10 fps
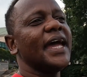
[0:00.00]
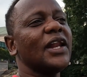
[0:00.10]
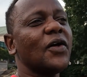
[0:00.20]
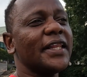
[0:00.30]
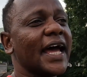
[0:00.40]

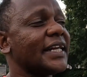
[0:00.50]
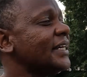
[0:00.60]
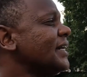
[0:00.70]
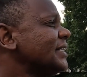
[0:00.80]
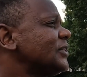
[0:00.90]
and all that.
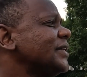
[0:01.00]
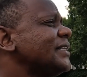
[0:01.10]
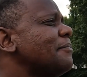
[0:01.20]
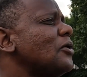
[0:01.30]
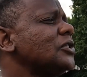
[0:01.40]
So
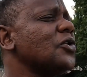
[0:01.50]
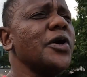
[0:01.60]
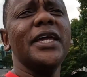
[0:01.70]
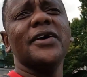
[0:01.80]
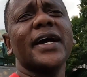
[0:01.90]
it's about
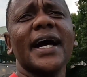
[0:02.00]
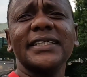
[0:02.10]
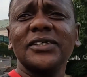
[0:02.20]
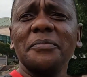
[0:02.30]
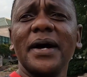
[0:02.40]
knowing your
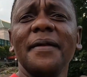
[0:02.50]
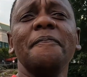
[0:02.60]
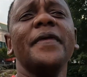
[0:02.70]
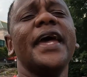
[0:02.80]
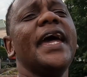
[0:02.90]
customer
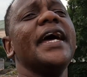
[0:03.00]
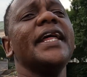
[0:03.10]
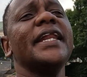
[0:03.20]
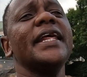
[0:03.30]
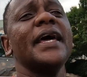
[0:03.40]

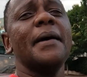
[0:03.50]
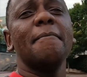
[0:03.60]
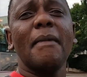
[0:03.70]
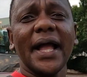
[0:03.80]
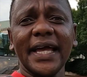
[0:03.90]
and
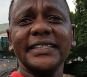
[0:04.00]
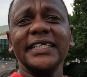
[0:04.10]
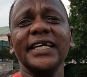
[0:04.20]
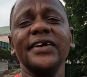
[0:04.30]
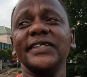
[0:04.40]

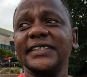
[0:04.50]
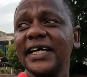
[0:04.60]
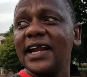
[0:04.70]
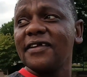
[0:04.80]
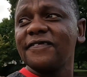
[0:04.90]
marketing
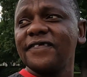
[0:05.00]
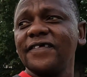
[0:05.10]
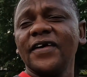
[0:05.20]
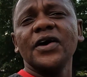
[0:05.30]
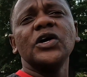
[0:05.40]
yourself
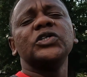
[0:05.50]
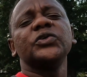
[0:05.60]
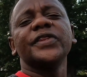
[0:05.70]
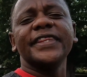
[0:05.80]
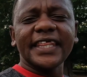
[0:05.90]

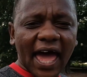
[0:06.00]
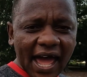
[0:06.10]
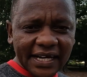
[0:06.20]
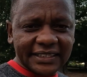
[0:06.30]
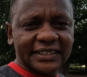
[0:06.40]
to
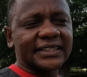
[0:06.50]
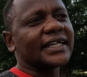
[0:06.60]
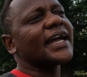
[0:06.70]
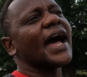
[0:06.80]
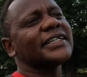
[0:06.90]
that
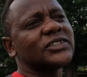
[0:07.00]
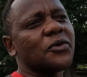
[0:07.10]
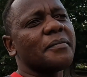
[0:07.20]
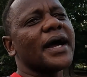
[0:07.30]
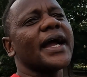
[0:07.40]

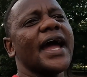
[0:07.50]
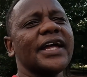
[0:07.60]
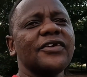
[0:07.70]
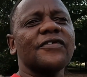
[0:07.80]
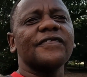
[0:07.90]
customer
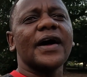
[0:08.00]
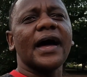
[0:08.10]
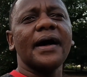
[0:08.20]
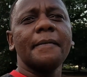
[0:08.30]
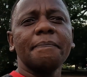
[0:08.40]
kind of
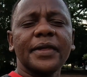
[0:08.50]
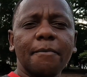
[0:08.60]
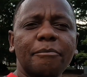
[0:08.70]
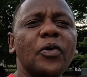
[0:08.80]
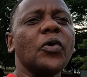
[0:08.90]
a
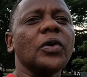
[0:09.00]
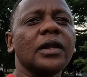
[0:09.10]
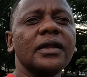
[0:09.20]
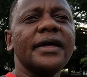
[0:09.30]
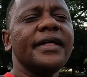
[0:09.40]
pool.
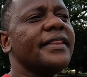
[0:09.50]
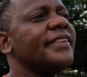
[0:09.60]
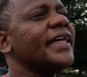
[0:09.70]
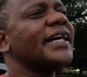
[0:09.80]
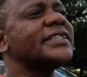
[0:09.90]

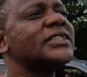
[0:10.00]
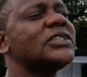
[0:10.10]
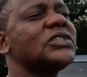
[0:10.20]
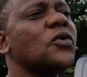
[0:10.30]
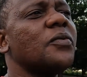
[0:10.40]
There are
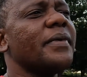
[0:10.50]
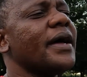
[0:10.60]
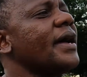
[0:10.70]
so